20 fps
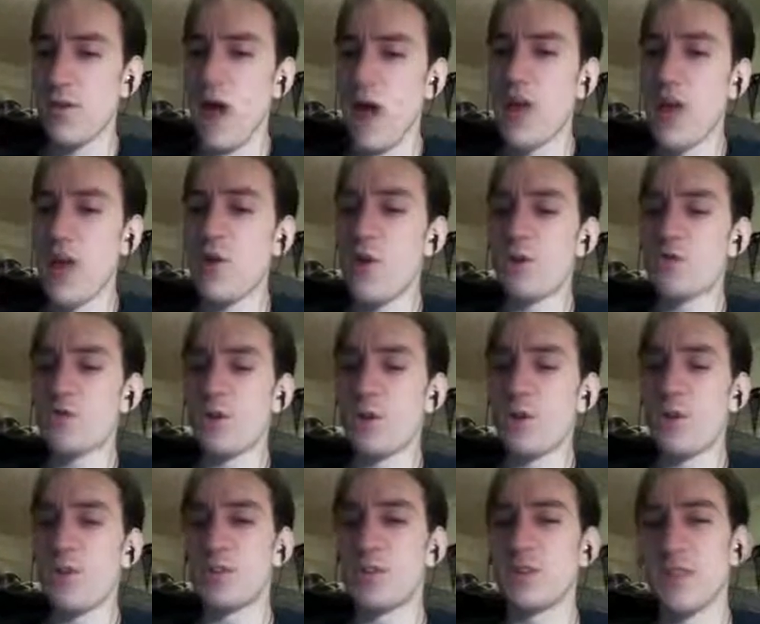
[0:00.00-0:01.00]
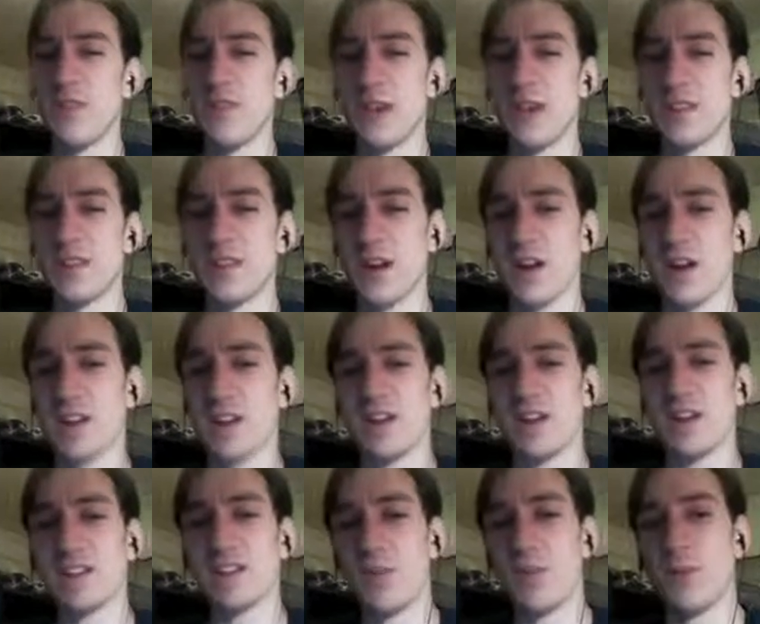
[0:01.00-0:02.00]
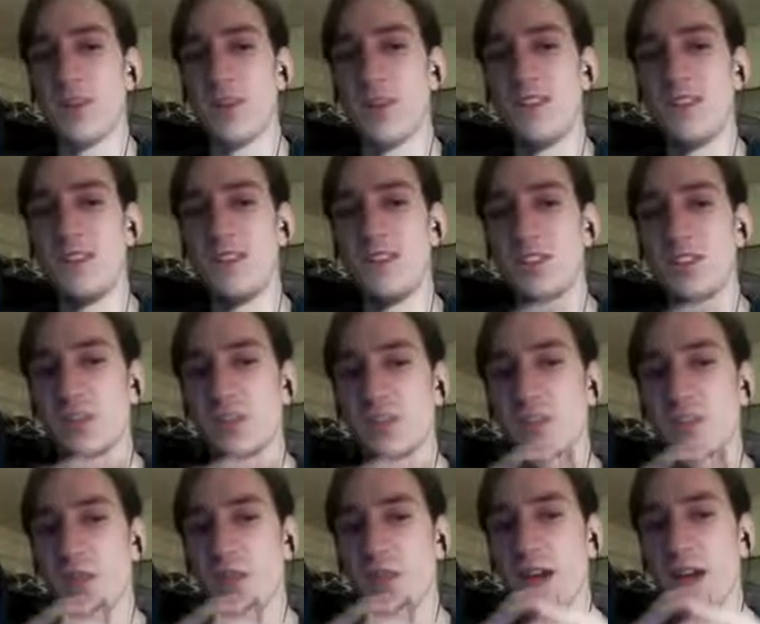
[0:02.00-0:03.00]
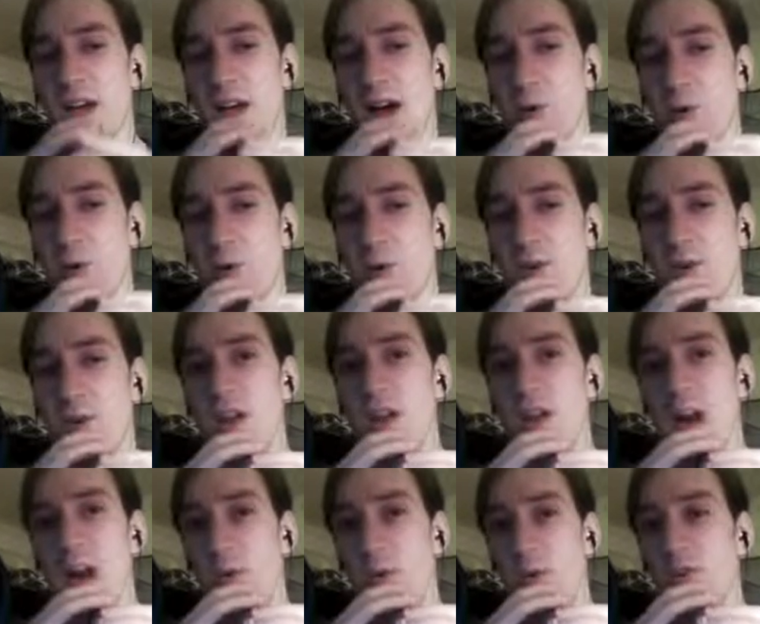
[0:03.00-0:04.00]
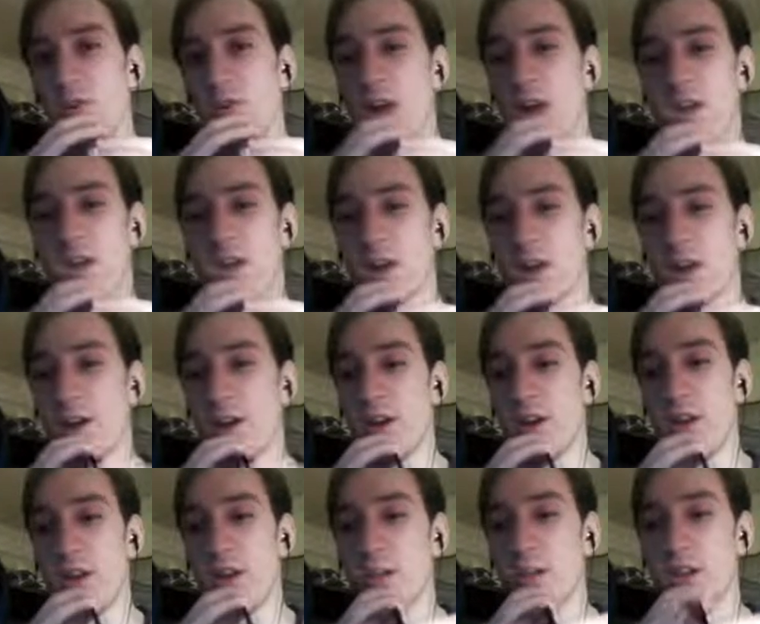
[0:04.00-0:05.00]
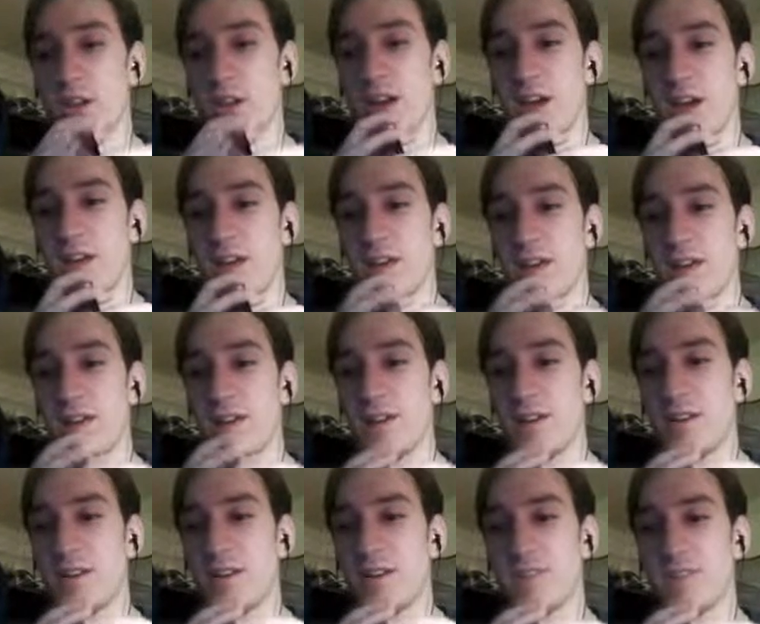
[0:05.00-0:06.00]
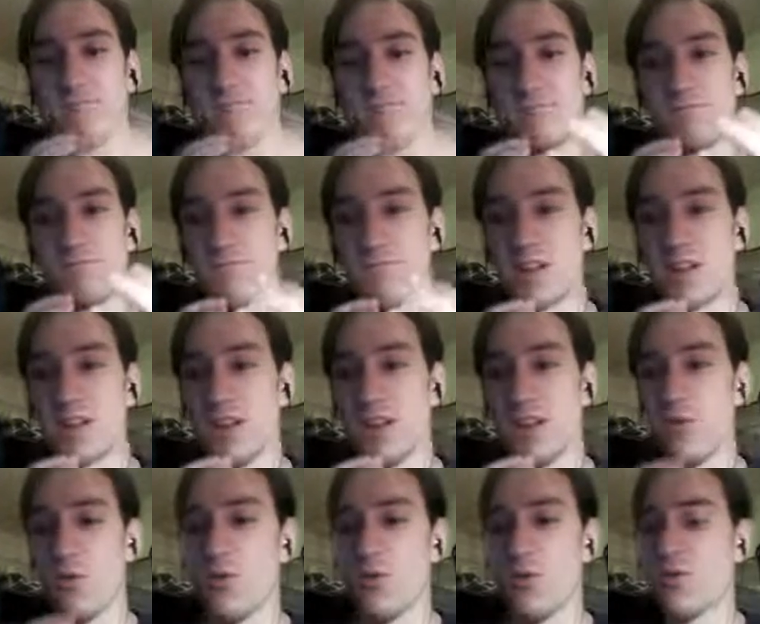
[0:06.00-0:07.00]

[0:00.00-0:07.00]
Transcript: I know if somebody was bad talking somebody in this stream, like I would crack down on it. I'd be like, that's not cool.